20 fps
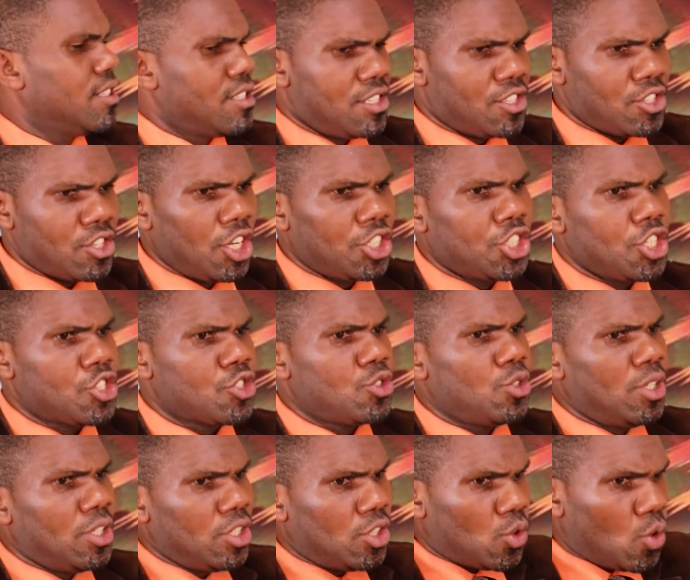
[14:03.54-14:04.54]
such a
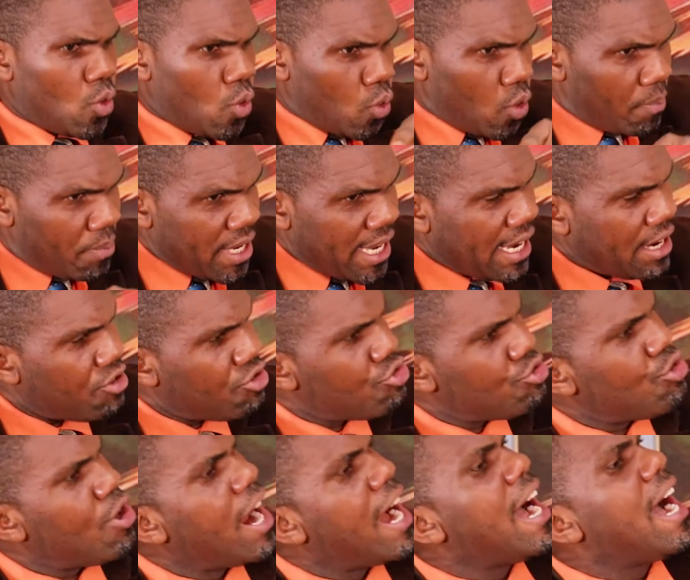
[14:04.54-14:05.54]
student will be a
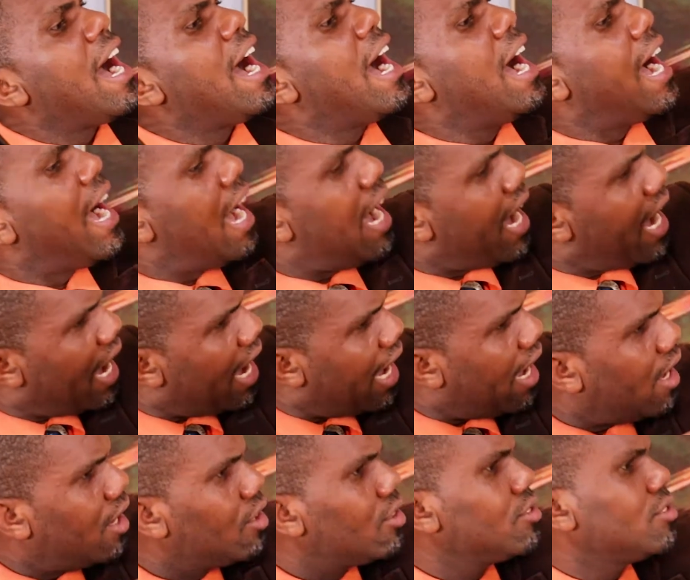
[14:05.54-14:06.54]

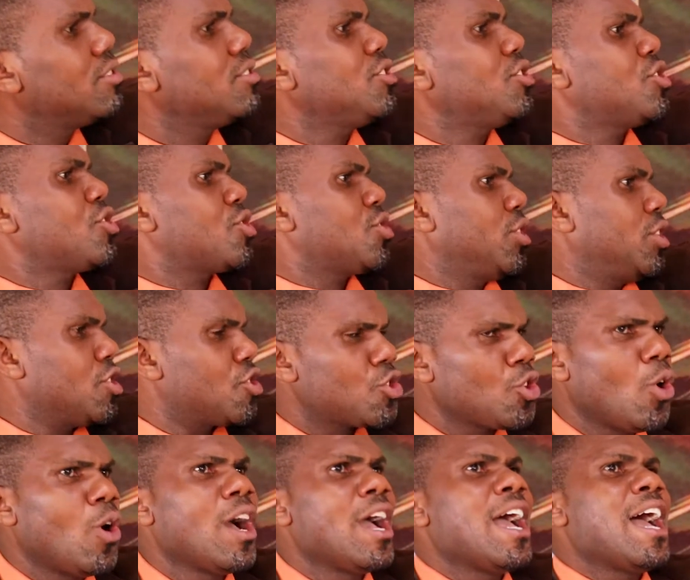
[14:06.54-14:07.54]
round student.
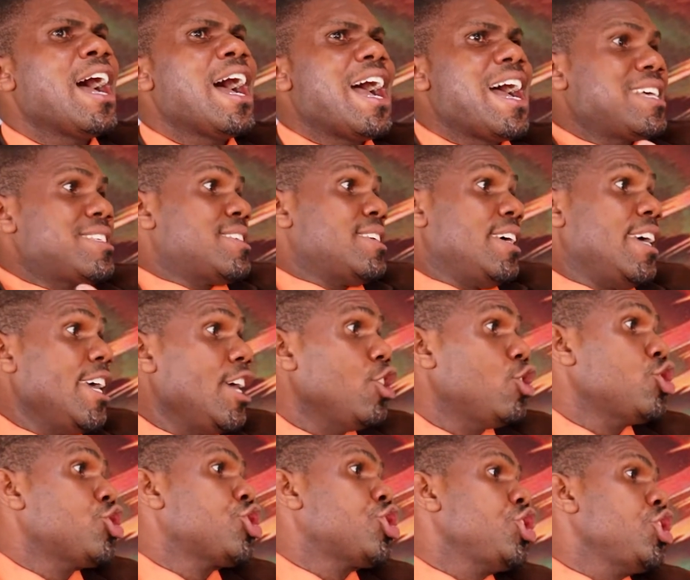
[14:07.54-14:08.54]
So as he
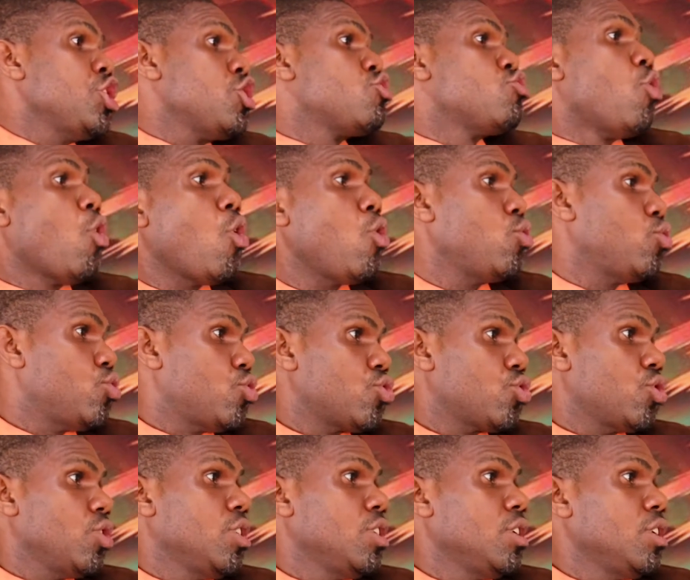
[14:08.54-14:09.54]
or she
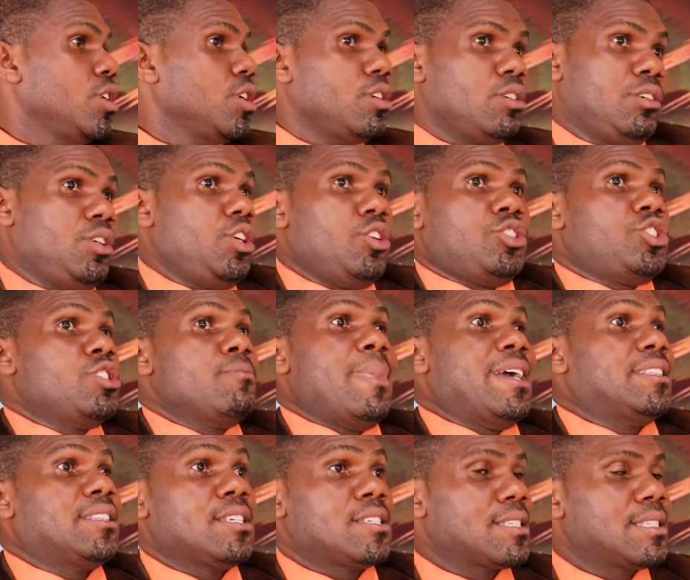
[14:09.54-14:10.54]
grows, he or she
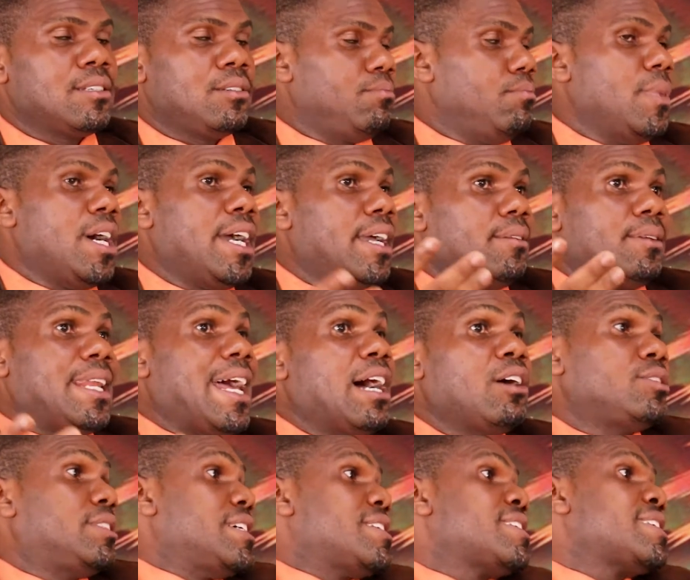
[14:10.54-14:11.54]
might
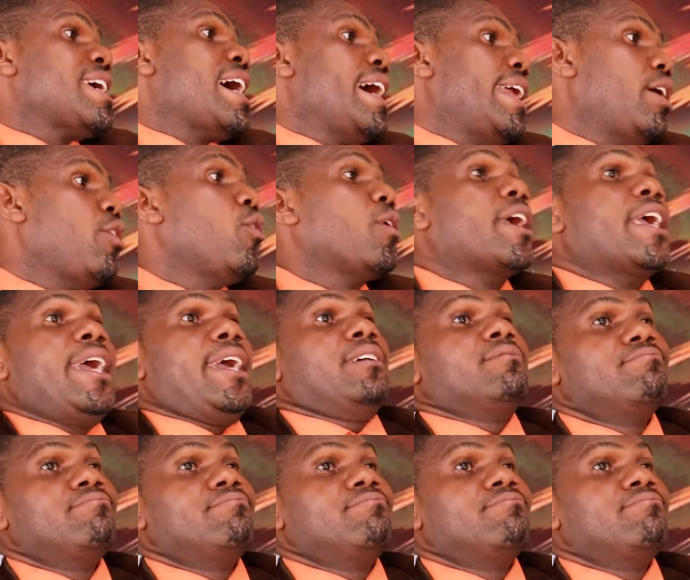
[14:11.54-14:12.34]
now decide that, okay,